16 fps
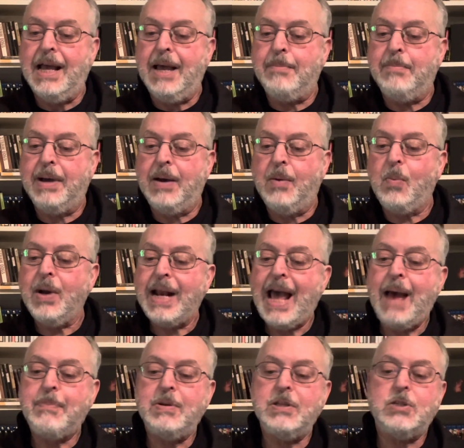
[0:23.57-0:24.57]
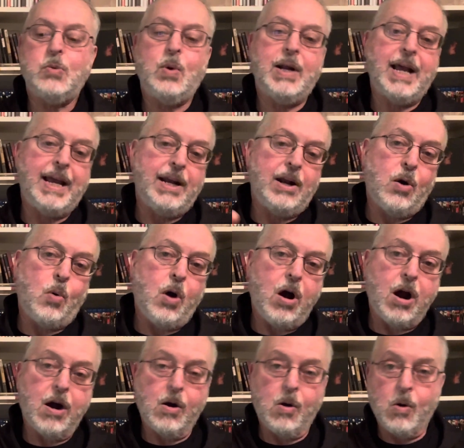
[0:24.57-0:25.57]
But what happens when a
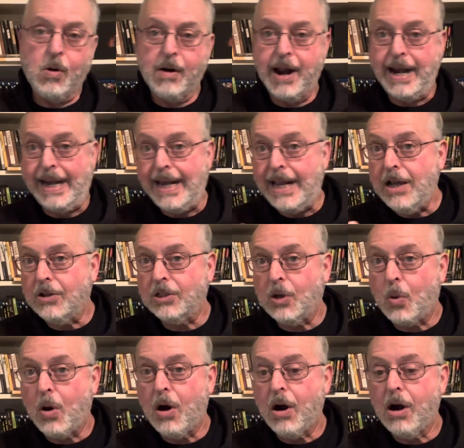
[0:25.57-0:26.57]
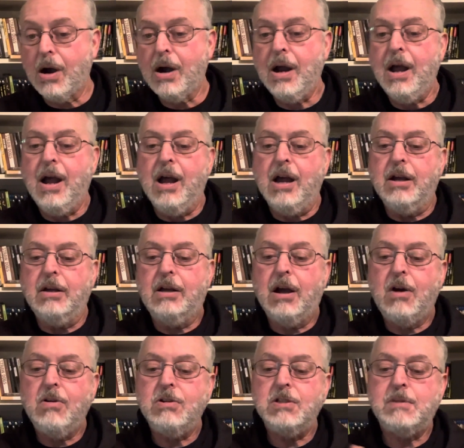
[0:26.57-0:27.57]
noir or a neo noir
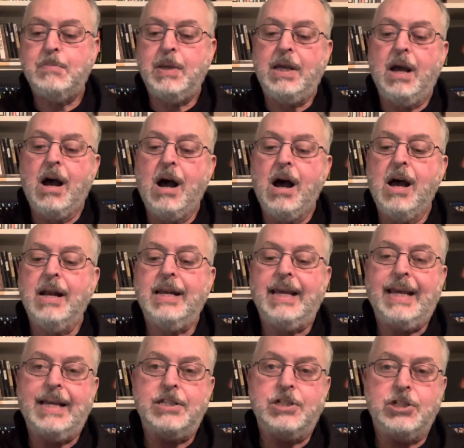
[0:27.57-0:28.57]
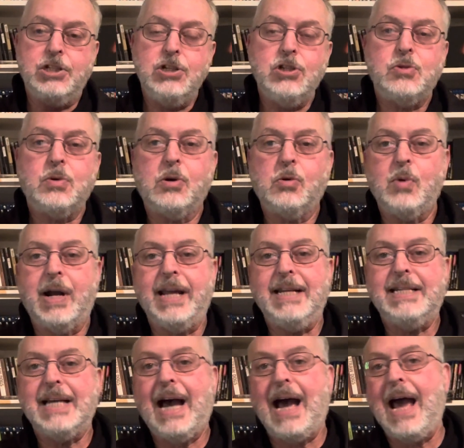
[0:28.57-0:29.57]
goes beyond its usual running
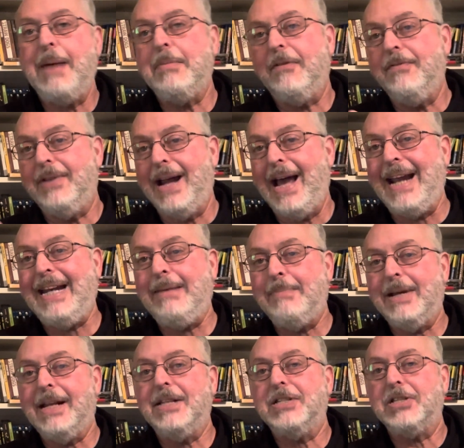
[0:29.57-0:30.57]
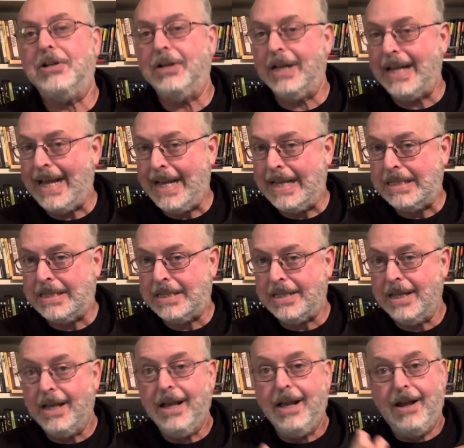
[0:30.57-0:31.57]
time of 90 minutes or less?
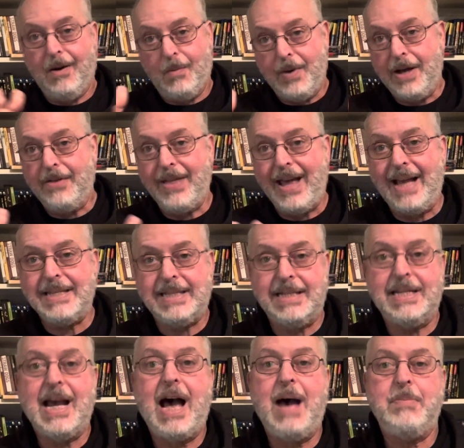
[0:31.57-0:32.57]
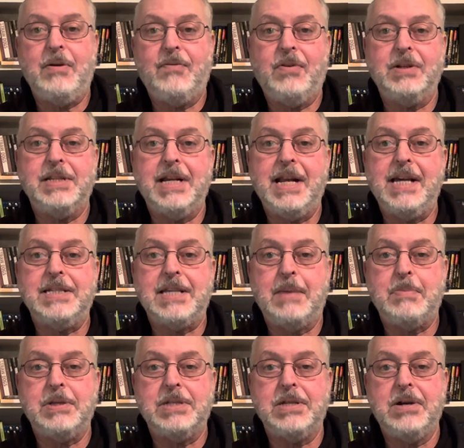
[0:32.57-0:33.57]
Well, that's the topic for today's
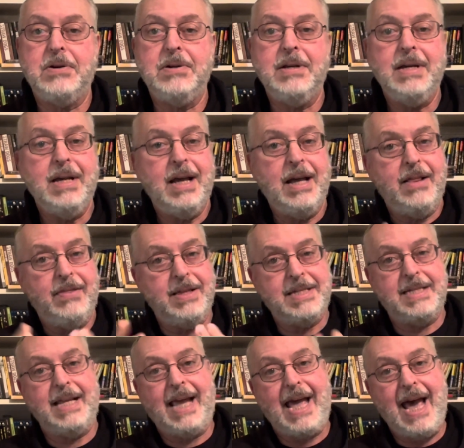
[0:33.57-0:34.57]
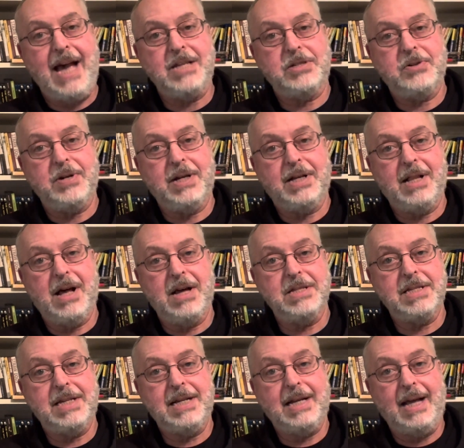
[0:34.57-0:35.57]
episode. This is the Kazdoy
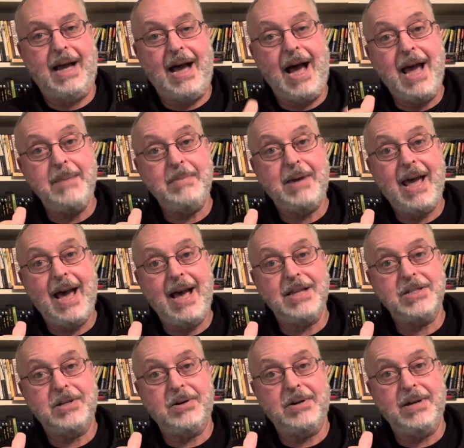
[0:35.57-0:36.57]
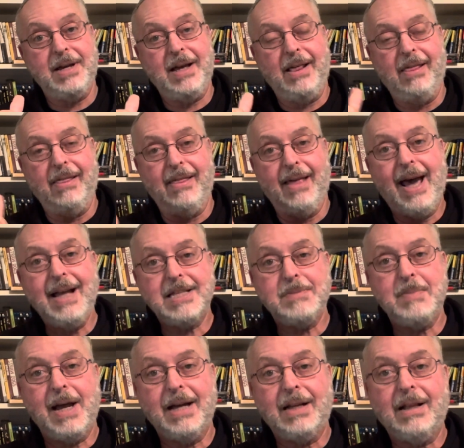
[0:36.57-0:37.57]
Closet. I'm Casdoy. That's
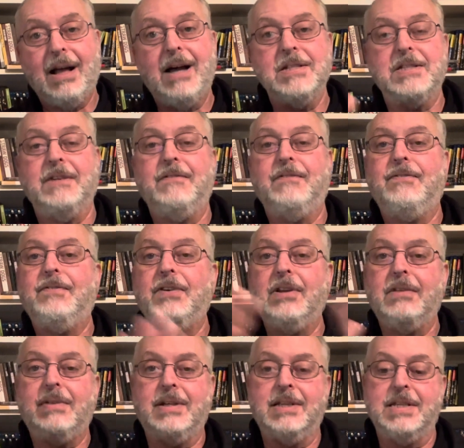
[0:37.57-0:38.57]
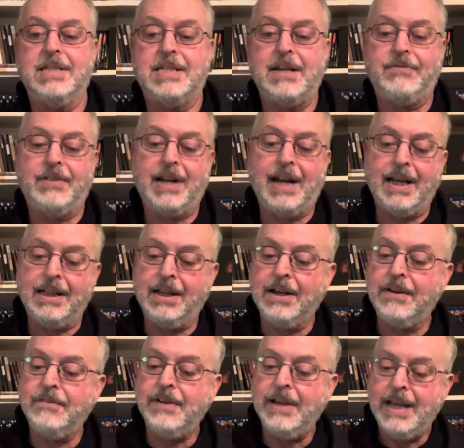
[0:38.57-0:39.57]
my closet full of all the stuff that I
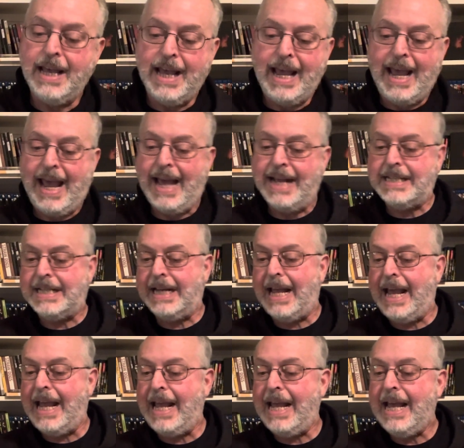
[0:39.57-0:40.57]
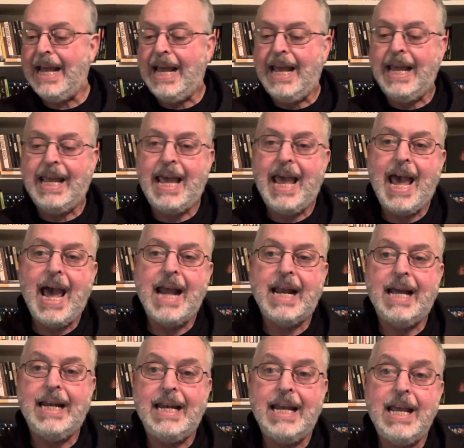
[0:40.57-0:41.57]
love. And today, can
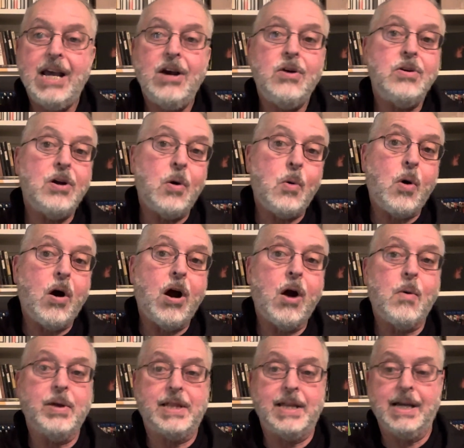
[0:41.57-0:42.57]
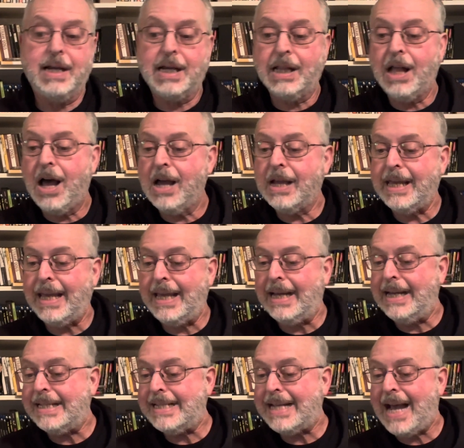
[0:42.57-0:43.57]
a neo-noir with a
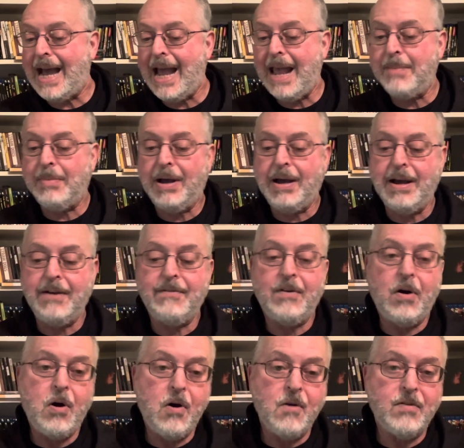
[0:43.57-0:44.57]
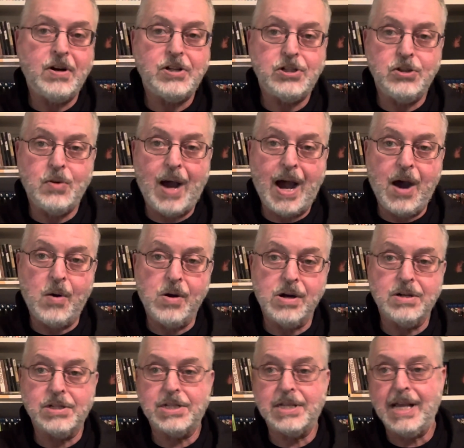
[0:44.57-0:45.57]
clocking time of over two
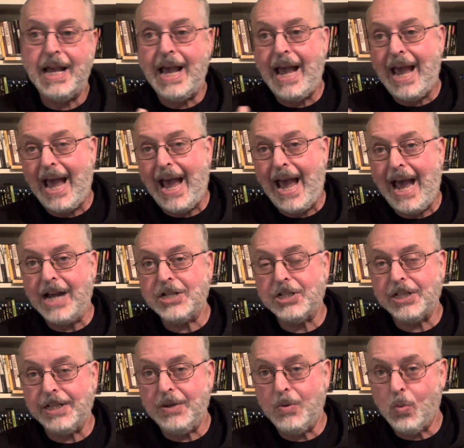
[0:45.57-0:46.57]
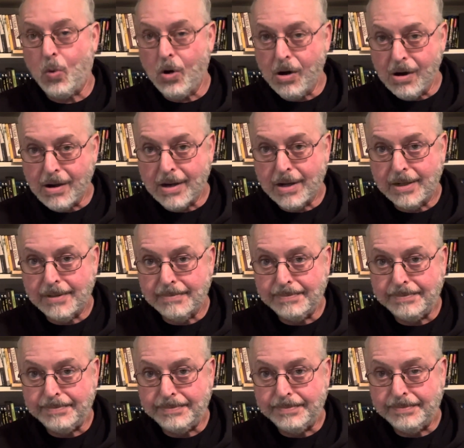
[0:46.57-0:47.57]
hours actually work?
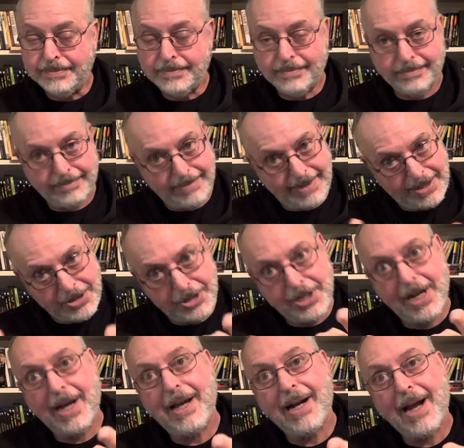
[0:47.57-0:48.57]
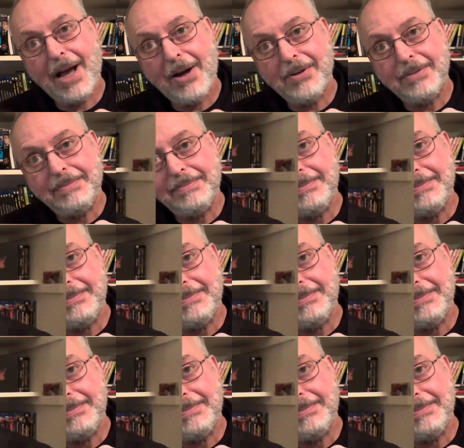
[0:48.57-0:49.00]
Let's check it out.